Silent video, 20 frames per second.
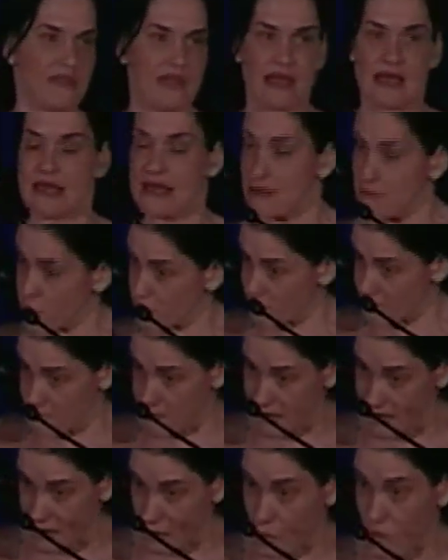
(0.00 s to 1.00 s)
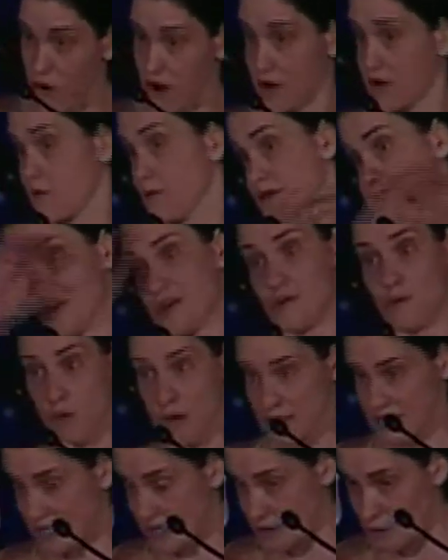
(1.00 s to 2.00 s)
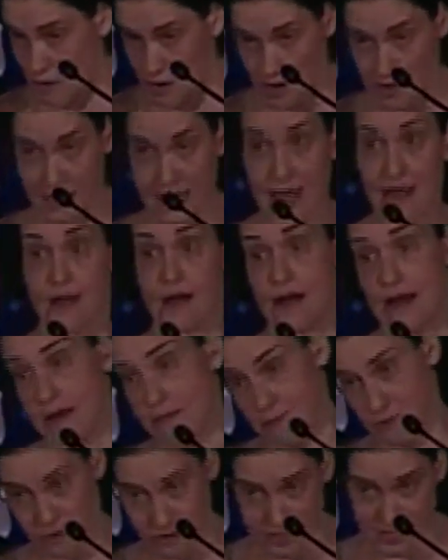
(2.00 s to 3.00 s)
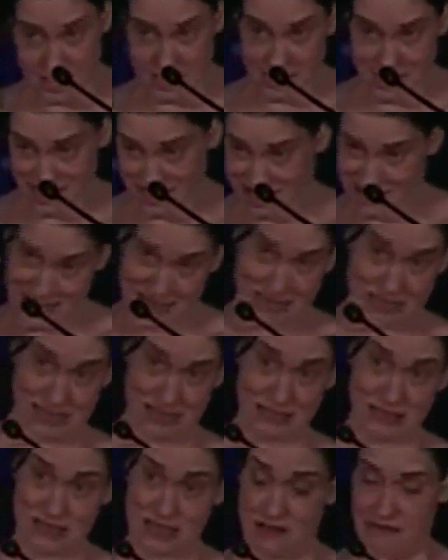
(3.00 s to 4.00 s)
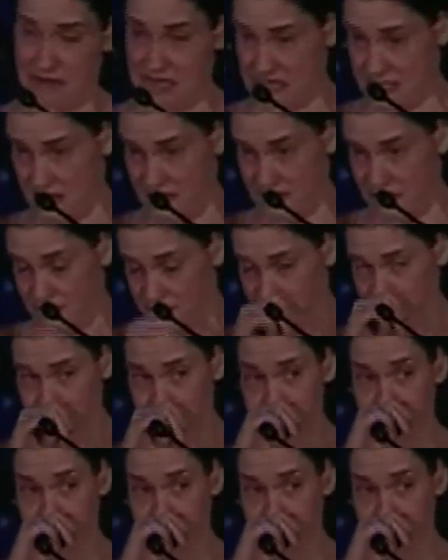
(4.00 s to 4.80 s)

he would have been at work, which he wasn't at work yet on April the 6th, 1977